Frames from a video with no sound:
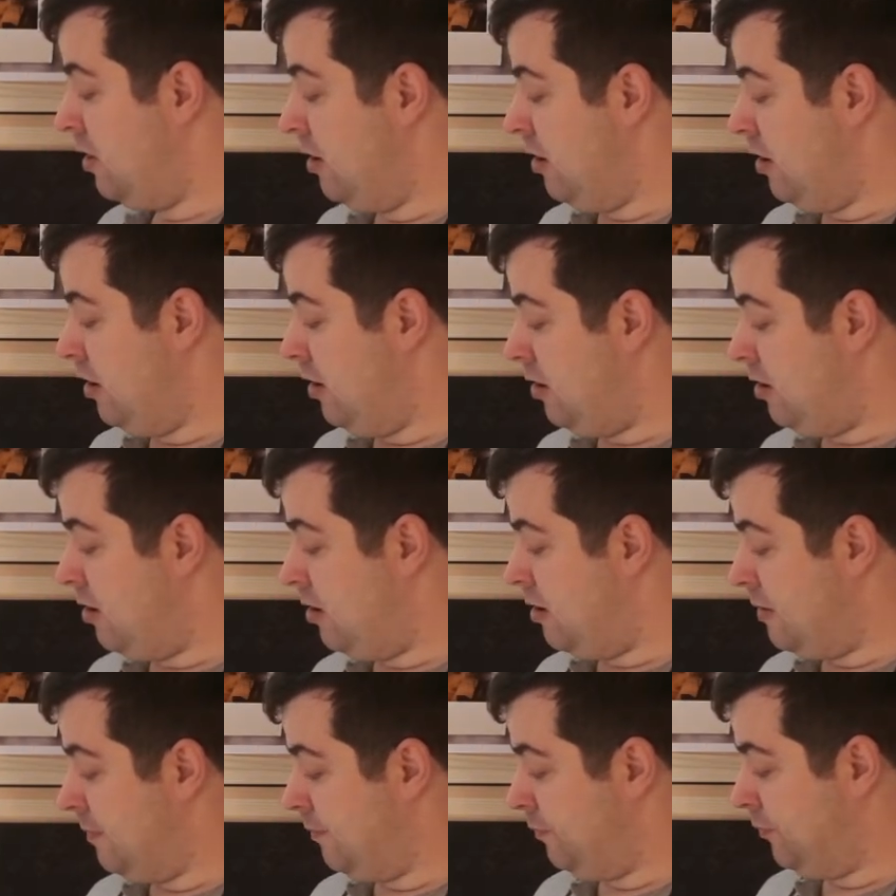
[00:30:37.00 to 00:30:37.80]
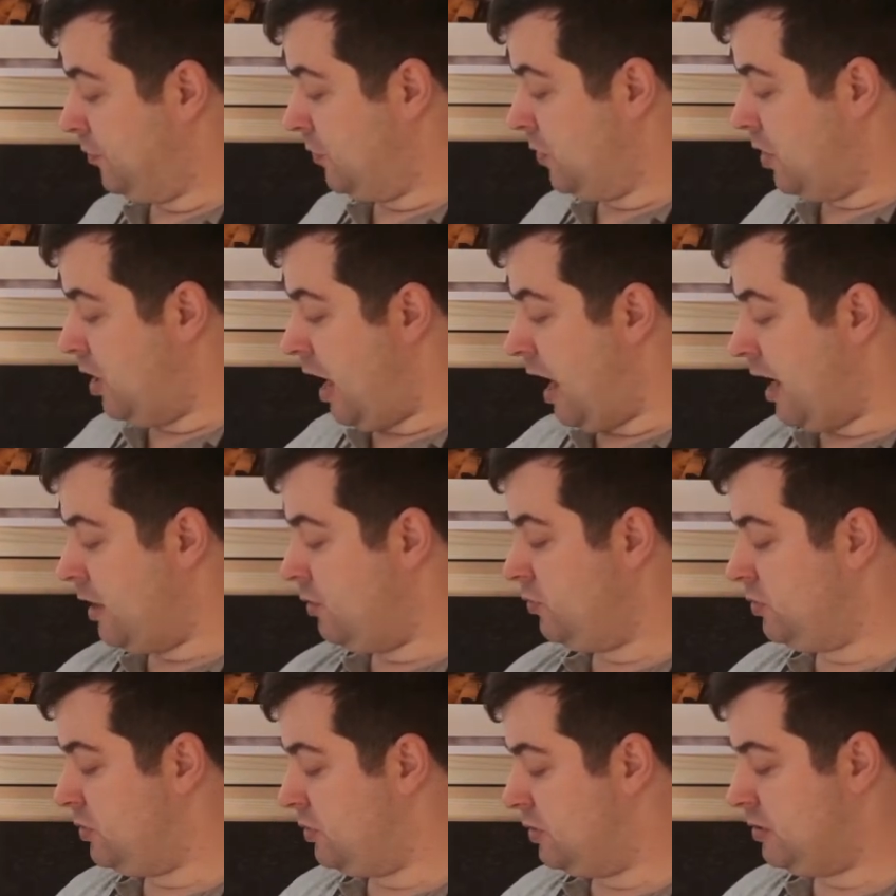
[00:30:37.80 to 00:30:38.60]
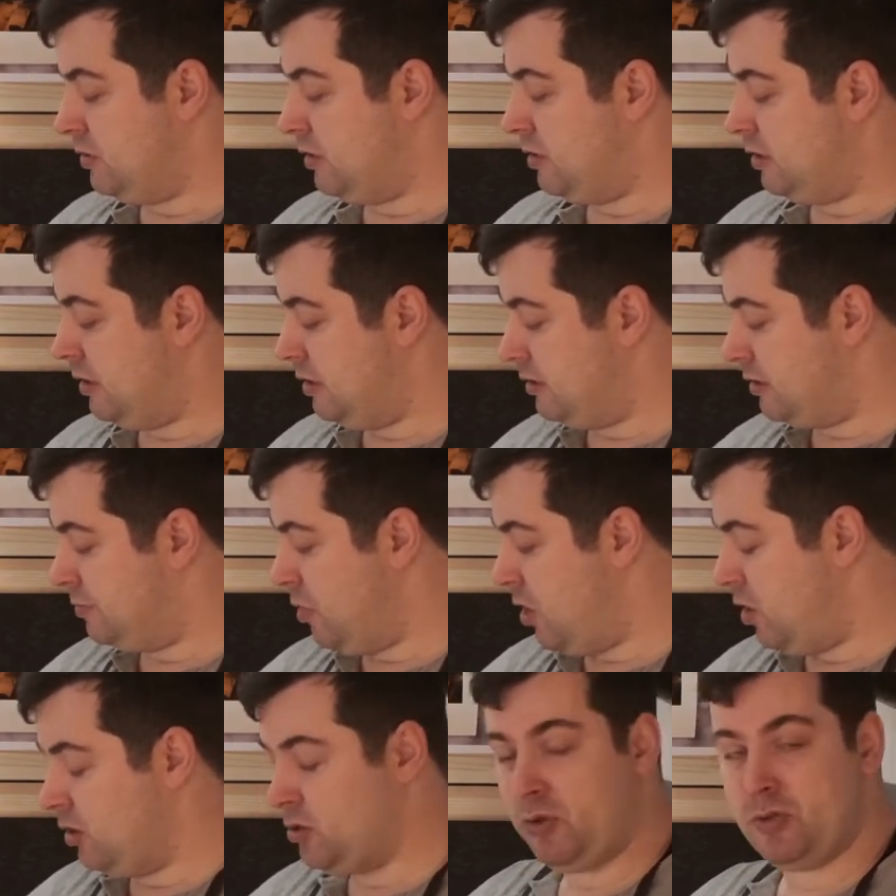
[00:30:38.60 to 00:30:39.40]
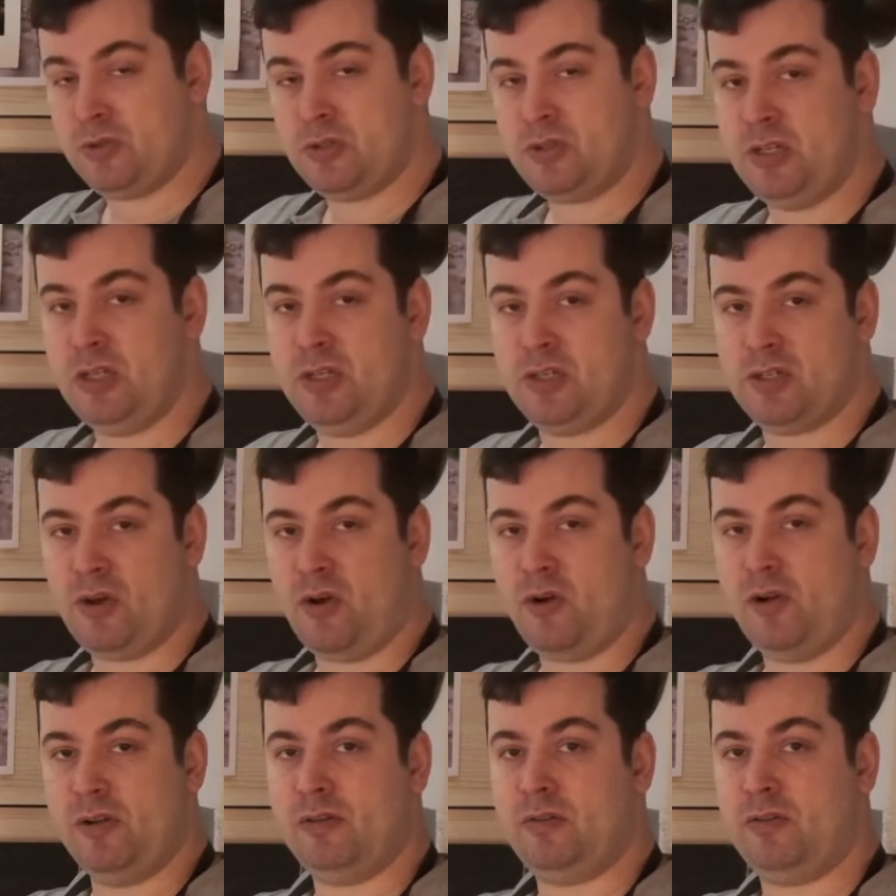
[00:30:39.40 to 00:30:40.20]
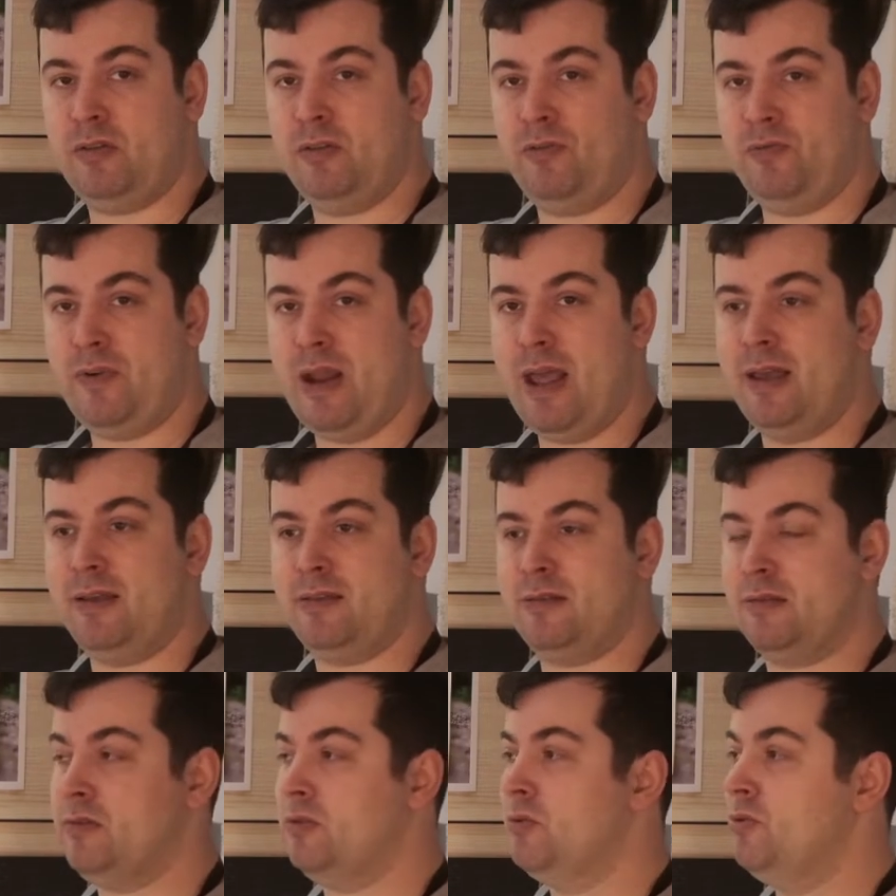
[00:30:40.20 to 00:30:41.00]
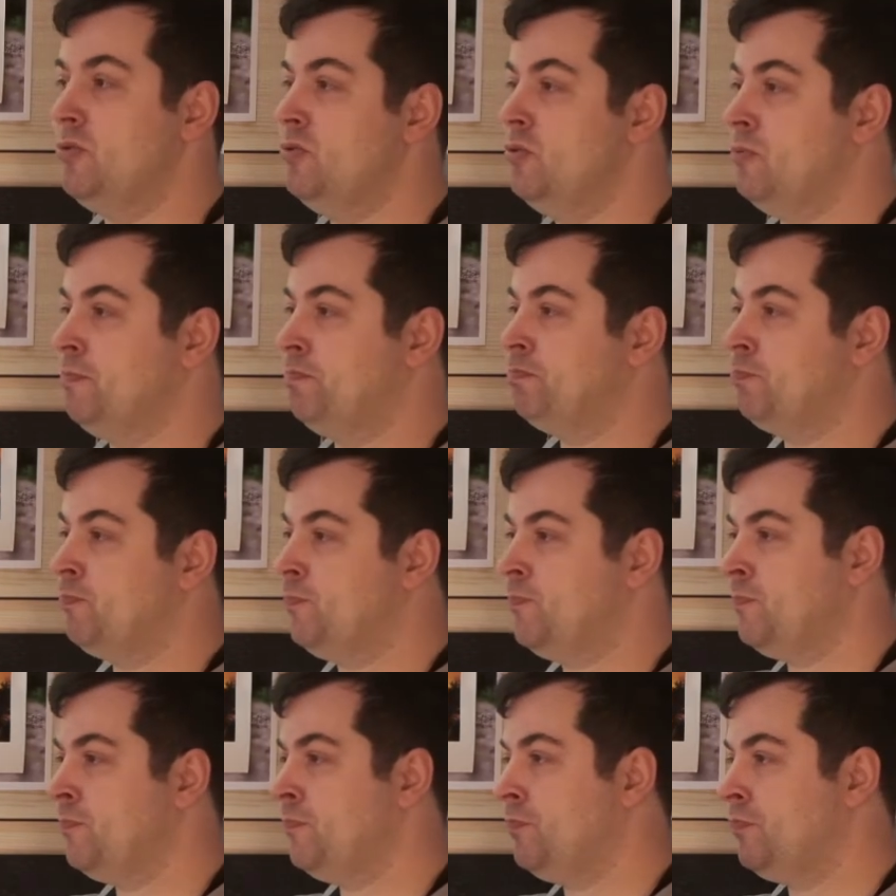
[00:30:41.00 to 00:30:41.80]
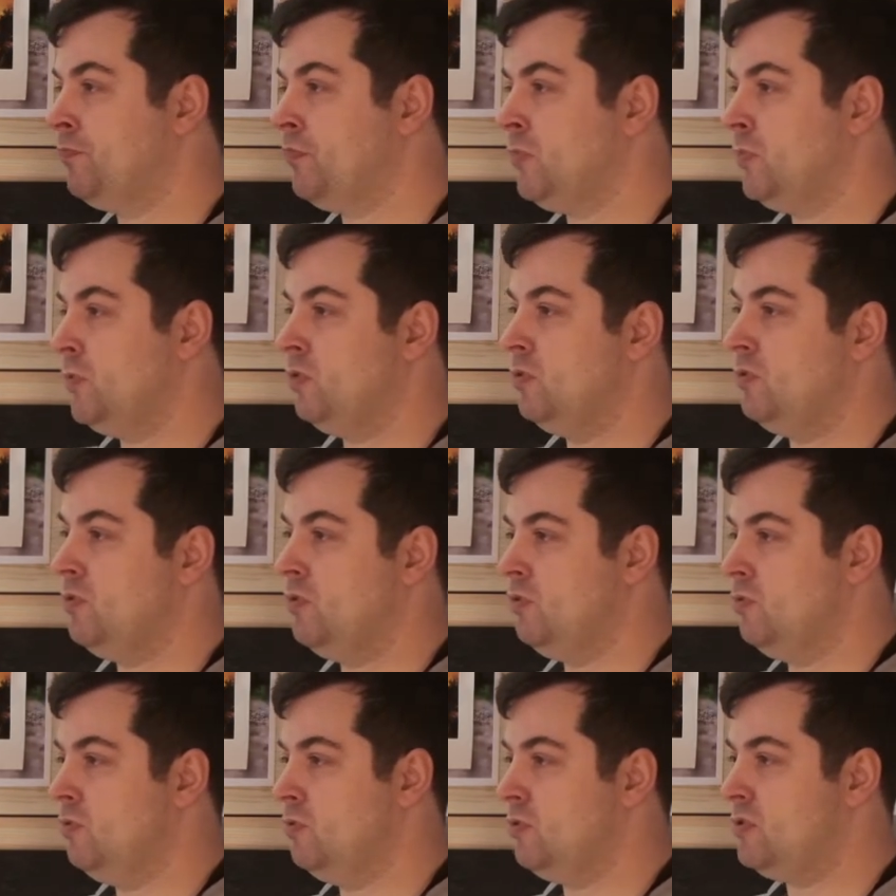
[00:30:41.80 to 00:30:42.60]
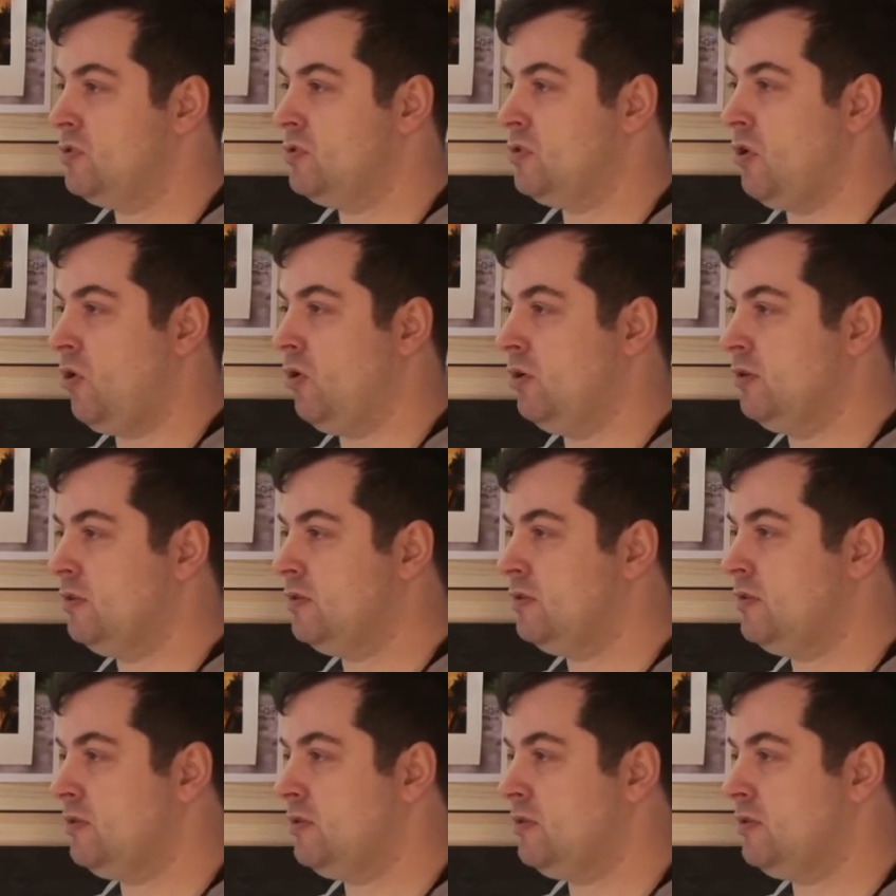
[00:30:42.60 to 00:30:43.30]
I used this Maldon sea salt flakes to salt